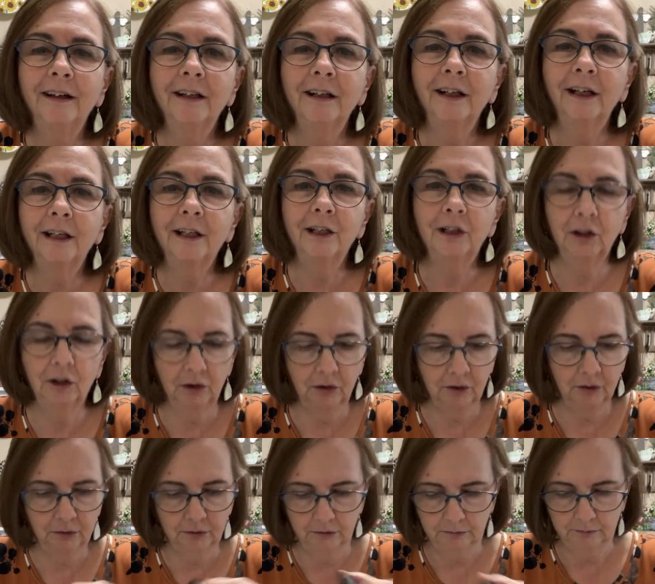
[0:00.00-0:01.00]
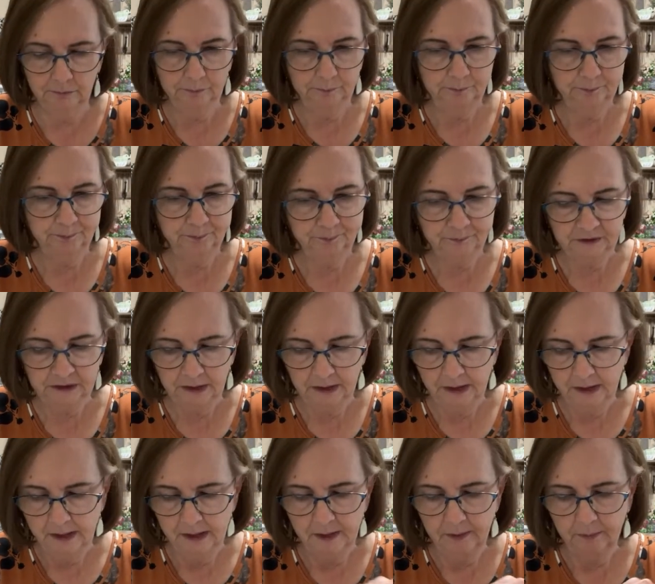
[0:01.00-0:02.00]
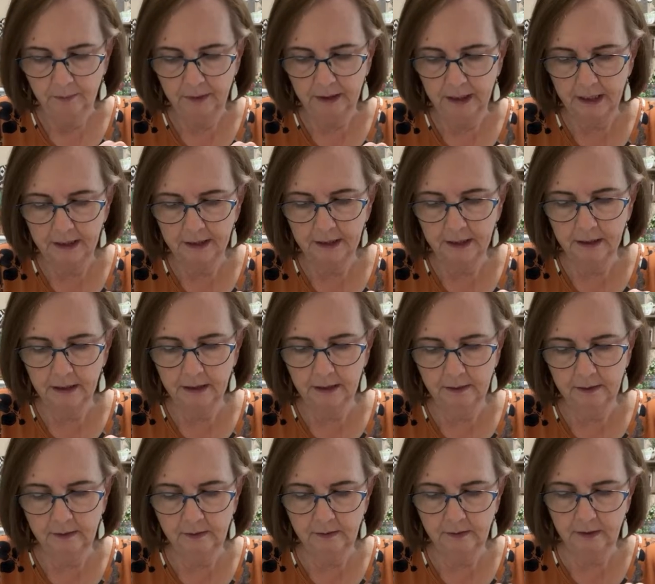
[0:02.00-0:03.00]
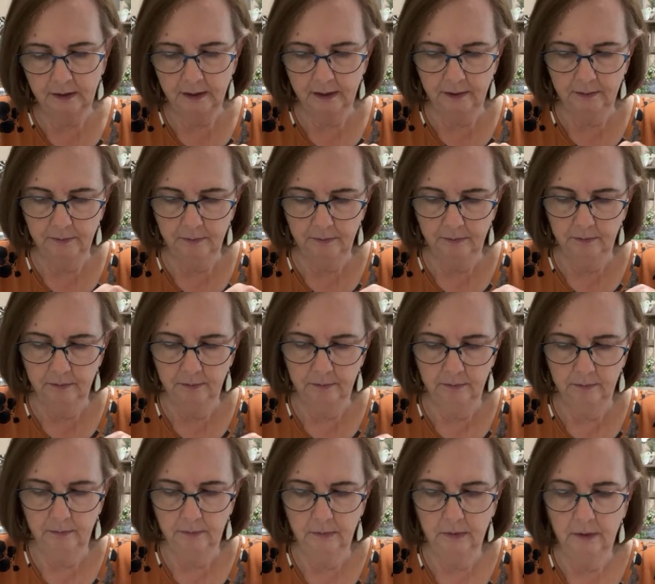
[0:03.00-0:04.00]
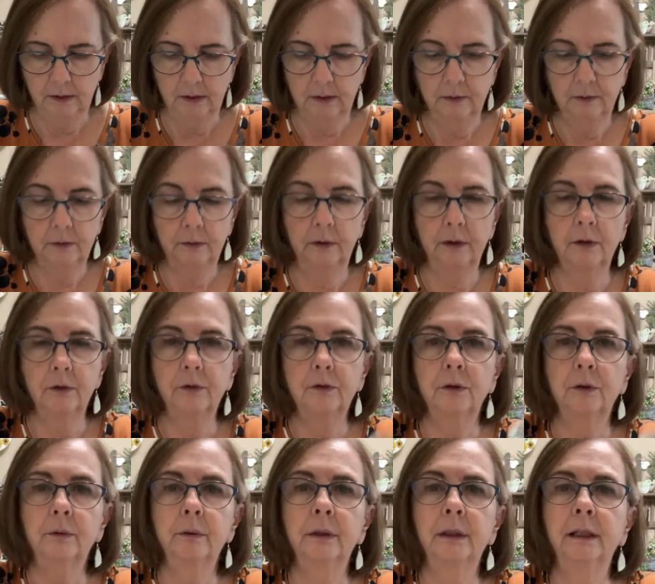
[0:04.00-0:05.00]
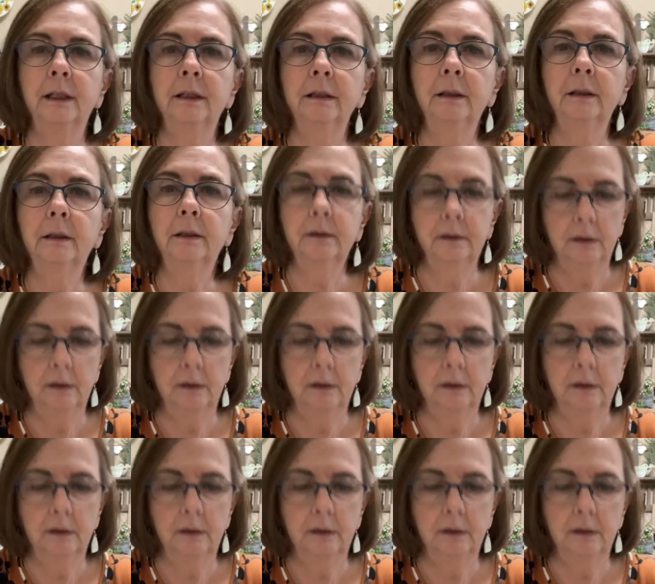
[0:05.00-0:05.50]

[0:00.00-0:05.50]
Thank you. But I think it's so here's the green.